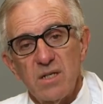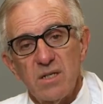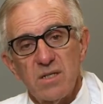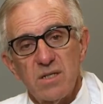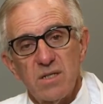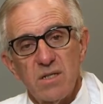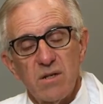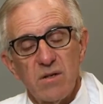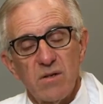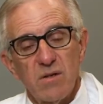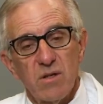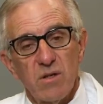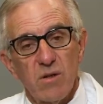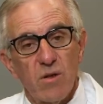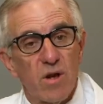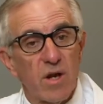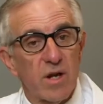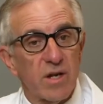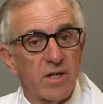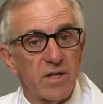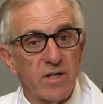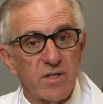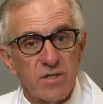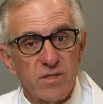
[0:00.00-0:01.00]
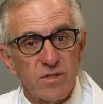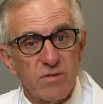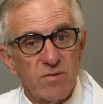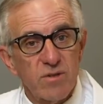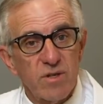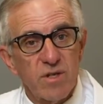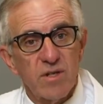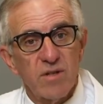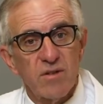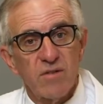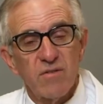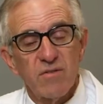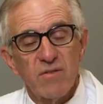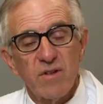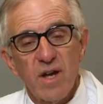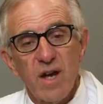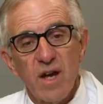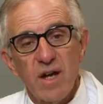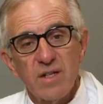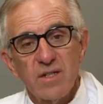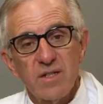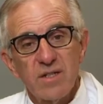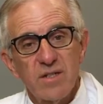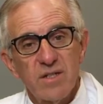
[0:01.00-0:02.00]
Is there a long history of
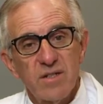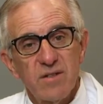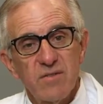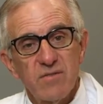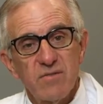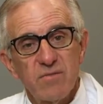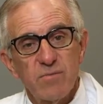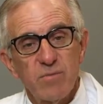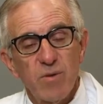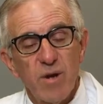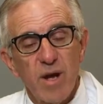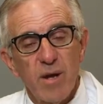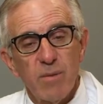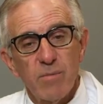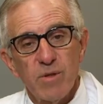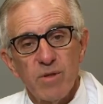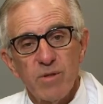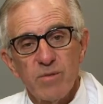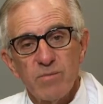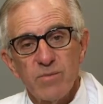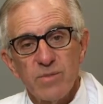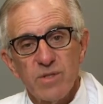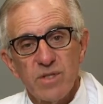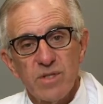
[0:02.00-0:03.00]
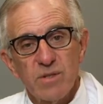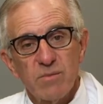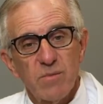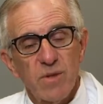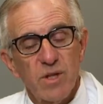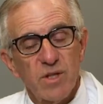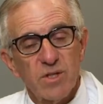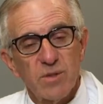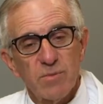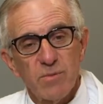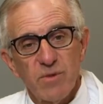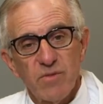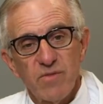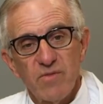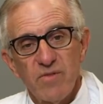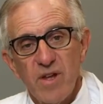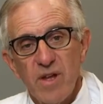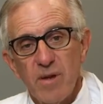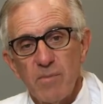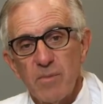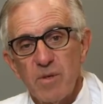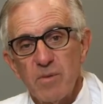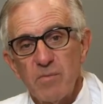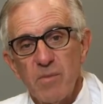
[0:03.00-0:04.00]
cognitive problems in multiple
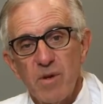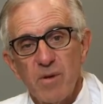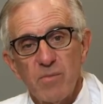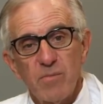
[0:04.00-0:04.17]
family